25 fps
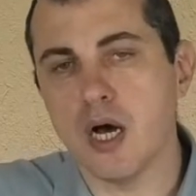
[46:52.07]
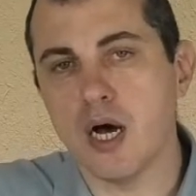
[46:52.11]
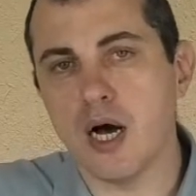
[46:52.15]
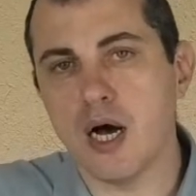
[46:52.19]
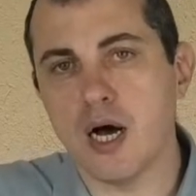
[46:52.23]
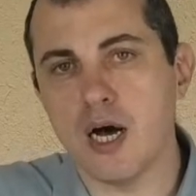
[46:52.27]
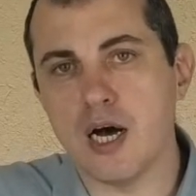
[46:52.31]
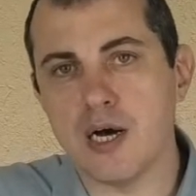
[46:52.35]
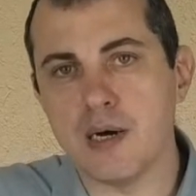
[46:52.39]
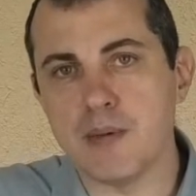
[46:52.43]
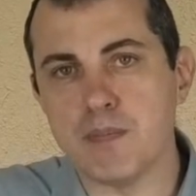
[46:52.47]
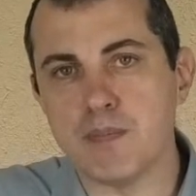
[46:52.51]

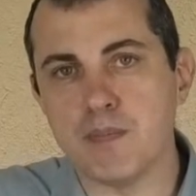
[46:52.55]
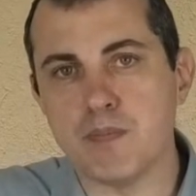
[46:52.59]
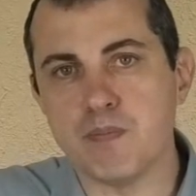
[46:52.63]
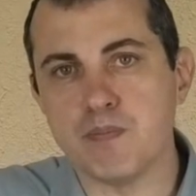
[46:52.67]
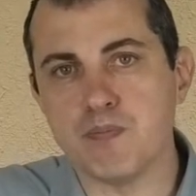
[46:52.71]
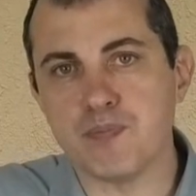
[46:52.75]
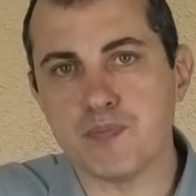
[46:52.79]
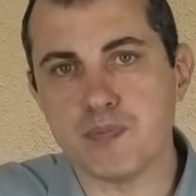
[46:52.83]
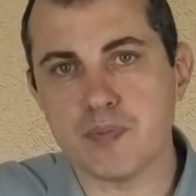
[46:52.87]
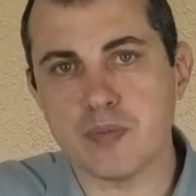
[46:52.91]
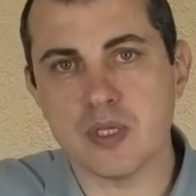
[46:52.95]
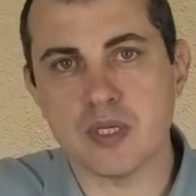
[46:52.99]

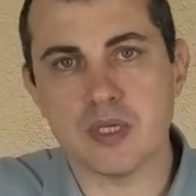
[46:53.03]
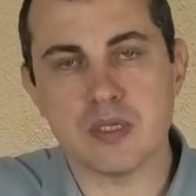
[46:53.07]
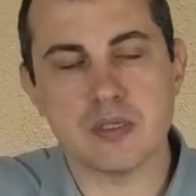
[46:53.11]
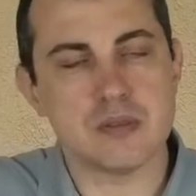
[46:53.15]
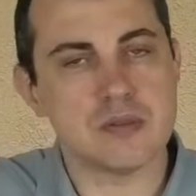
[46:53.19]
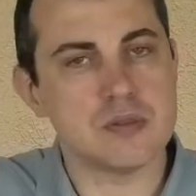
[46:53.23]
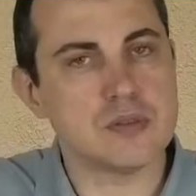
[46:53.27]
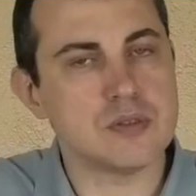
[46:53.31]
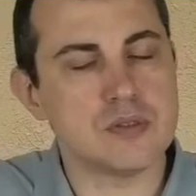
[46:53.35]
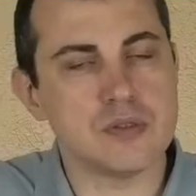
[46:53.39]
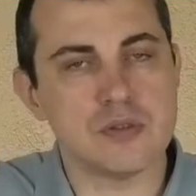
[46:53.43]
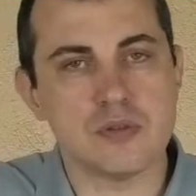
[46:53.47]

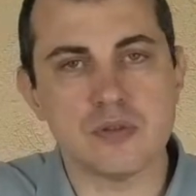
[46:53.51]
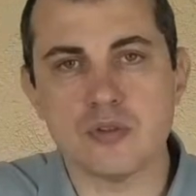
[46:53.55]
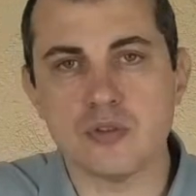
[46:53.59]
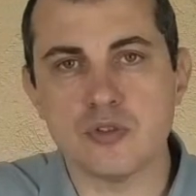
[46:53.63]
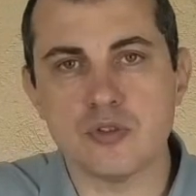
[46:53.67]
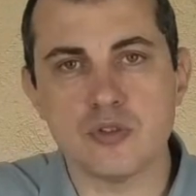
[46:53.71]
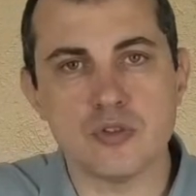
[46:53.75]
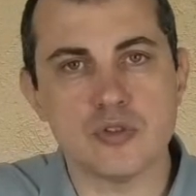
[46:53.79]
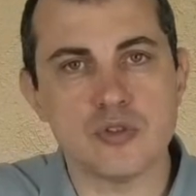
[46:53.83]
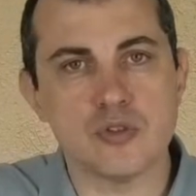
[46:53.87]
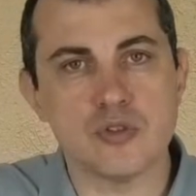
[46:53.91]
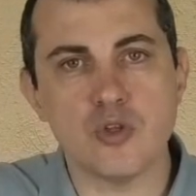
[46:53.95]

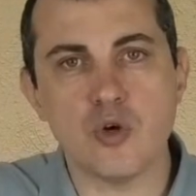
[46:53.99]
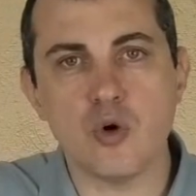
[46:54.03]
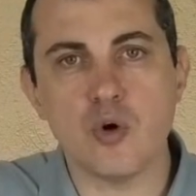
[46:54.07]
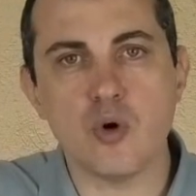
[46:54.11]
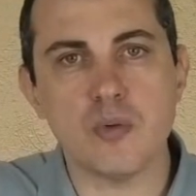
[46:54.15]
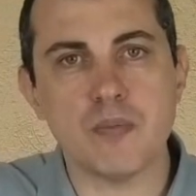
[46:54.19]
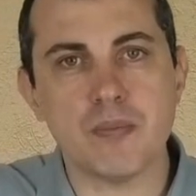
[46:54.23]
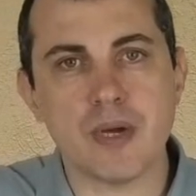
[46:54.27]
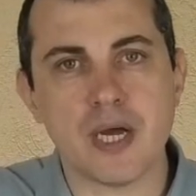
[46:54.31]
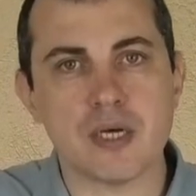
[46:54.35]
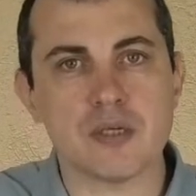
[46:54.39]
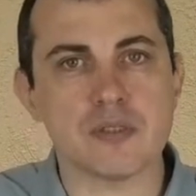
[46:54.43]
No
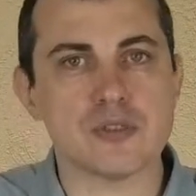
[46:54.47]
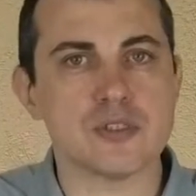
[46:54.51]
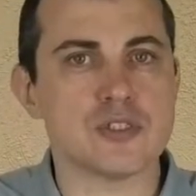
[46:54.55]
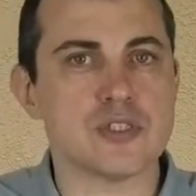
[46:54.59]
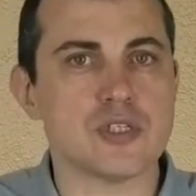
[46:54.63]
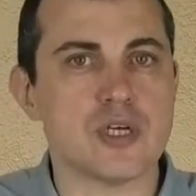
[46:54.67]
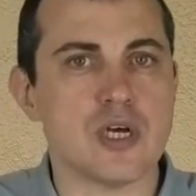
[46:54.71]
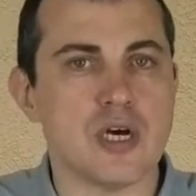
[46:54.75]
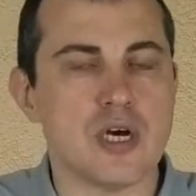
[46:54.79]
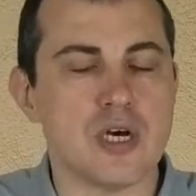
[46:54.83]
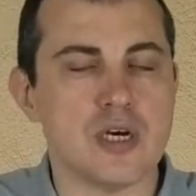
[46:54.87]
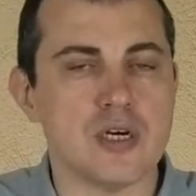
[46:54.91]
amount
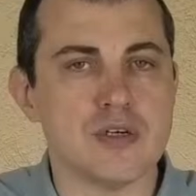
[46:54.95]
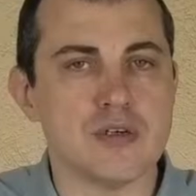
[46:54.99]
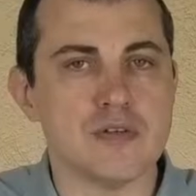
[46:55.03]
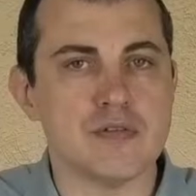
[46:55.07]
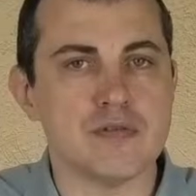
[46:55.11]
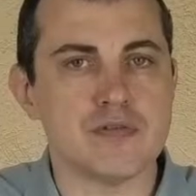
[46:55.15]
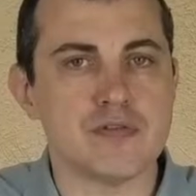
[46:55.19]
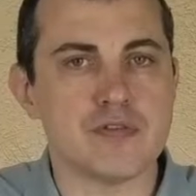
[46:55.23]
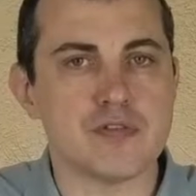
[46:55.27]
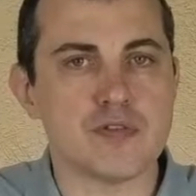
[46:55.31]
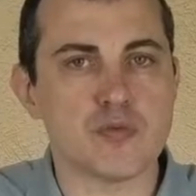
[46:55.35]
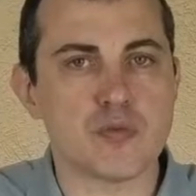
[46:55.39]

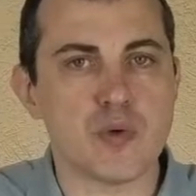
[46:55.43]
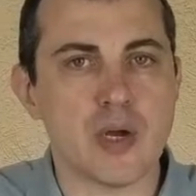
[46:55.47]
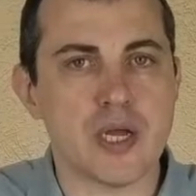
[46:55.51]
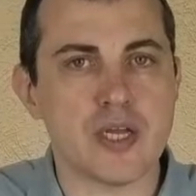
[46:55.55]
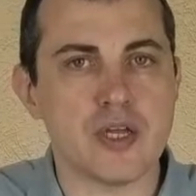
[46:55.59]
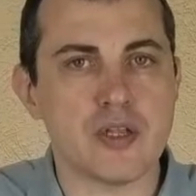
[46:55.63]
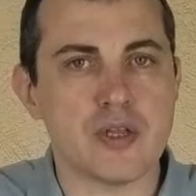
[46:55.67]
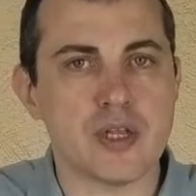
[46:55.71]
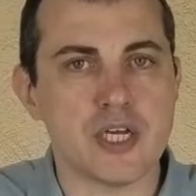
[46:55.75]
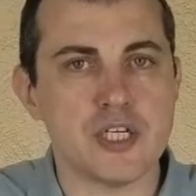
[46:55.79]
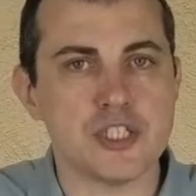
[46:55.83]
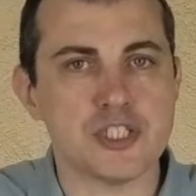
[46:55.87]
of
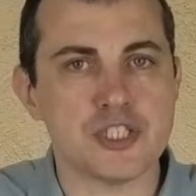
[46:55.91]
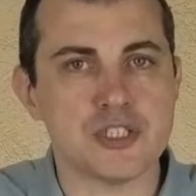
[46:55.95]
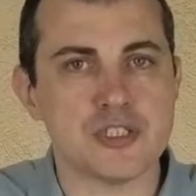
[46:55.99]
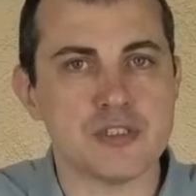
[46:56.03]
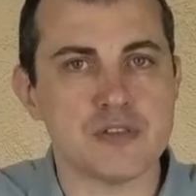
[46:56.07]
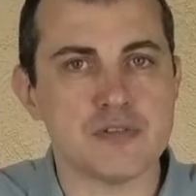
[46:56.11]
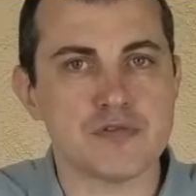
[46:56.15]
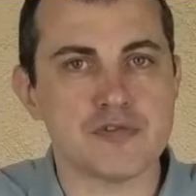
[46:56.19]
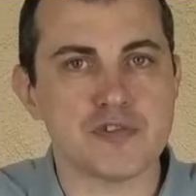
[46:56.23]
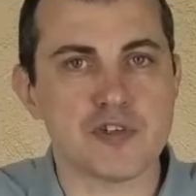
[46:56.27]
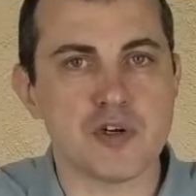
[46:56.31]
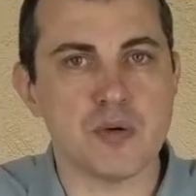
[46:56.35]

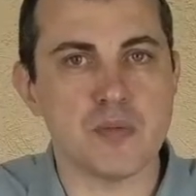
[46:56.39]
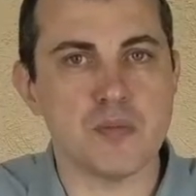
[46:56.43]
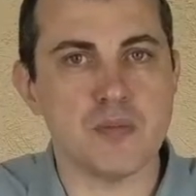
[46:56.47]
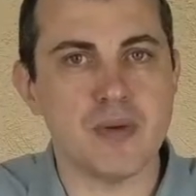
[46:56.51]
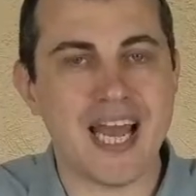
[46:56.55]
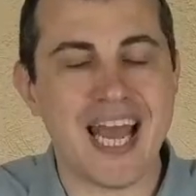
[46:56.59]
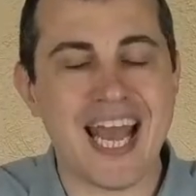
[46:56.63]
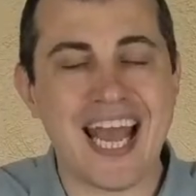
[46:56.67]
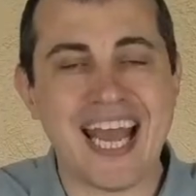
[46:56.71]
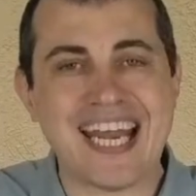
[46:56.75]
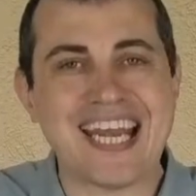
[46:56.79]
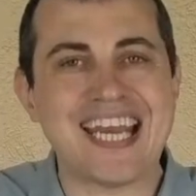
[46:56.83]
regulation from
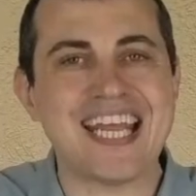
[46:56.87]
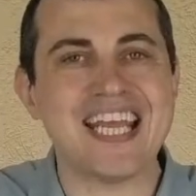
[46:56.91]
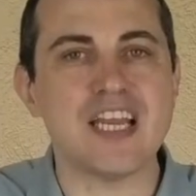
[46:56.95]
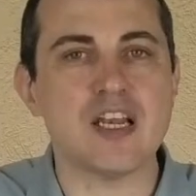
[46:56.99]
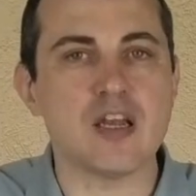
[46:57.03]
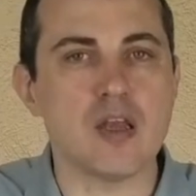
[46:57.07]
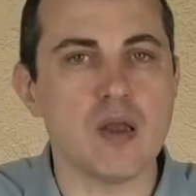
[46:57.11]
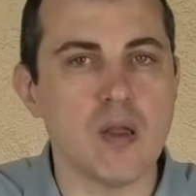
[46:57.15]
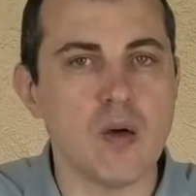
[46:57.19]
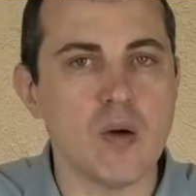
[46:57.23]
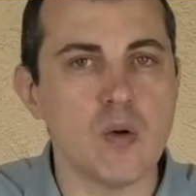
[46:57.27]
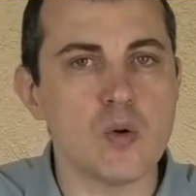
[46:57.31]
any
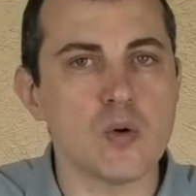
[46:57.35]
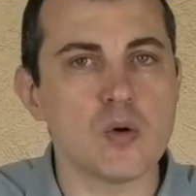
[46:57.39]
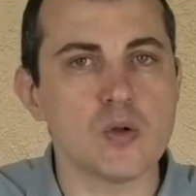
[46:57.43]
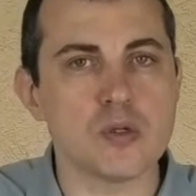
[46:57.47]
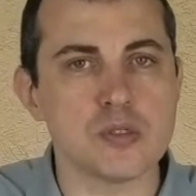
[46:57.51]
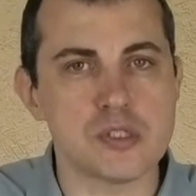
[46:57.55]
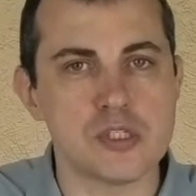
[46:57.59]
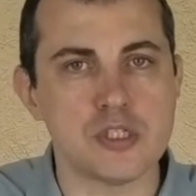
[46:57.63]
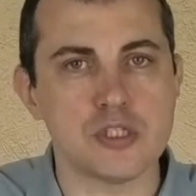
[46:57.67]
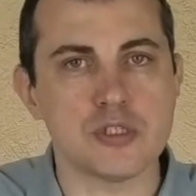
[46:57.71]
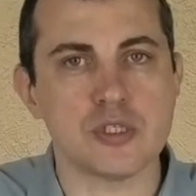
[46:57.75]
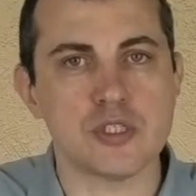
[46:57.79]
local
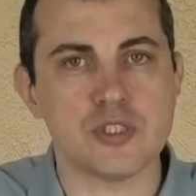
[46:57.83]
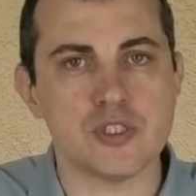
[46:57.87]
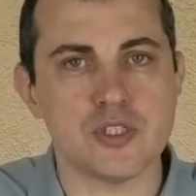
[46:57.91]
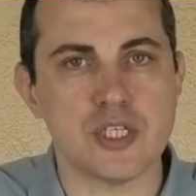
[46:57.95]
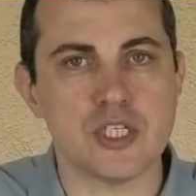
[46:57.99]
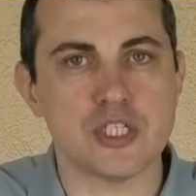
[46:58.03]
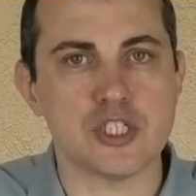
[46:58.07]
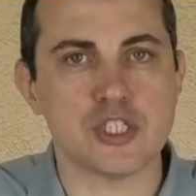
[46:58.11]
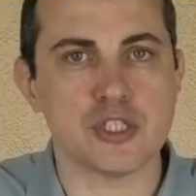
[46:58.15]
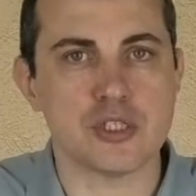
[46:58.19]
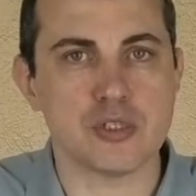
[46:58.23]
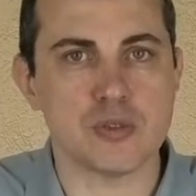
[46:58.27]

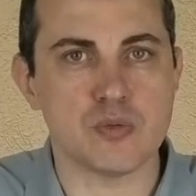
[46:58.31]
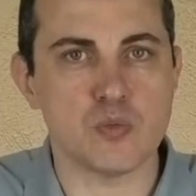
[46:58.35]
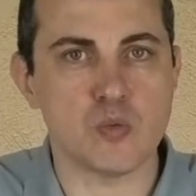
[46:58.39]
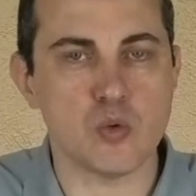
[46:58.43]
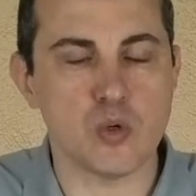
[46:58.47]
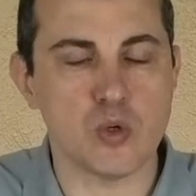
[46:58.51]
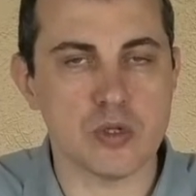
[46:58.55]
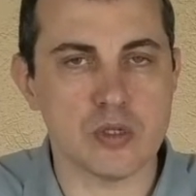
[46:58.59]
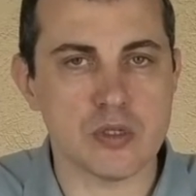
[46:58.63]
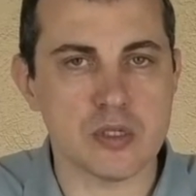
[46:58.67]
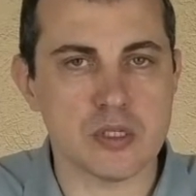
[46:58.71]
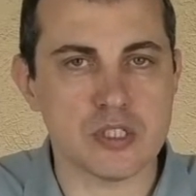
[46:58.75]
jurisdiction
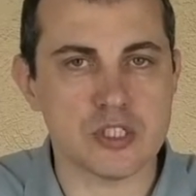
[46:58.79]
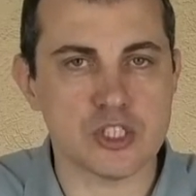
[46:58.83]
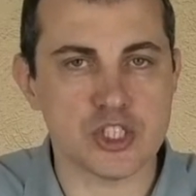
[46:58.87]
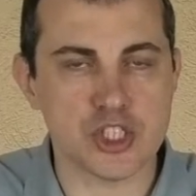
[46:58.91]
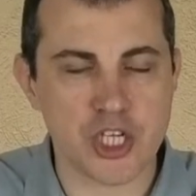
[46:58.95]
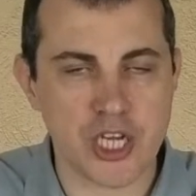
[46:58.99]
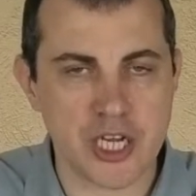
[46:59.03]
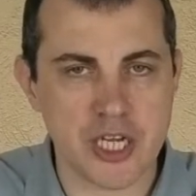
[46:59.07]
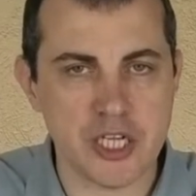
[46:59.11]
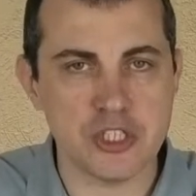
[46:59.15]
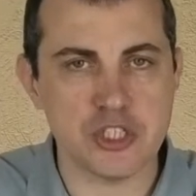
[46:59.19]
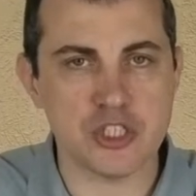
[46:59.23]
will
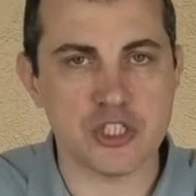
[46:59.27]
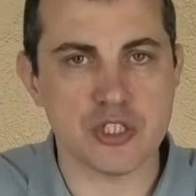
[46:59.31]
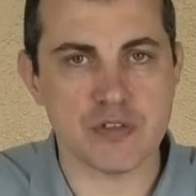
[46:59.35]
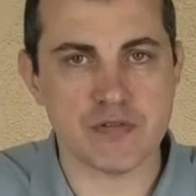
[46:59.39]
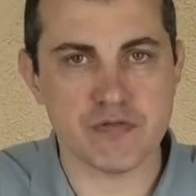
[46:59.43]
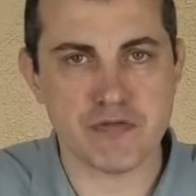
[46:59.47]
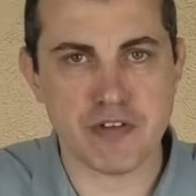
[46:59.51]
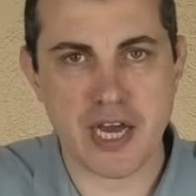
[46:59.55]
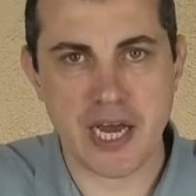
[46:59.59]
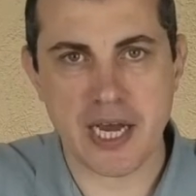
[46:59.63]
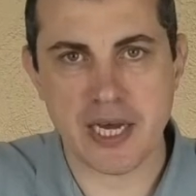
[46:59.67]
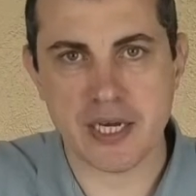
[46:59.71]
change the
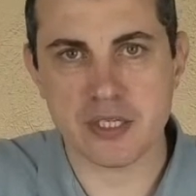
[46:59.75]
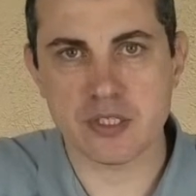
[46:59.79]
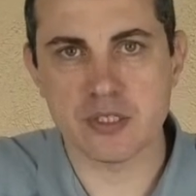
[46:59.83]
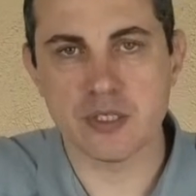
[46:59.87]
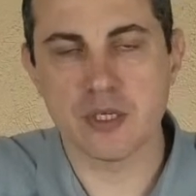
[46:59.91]
fact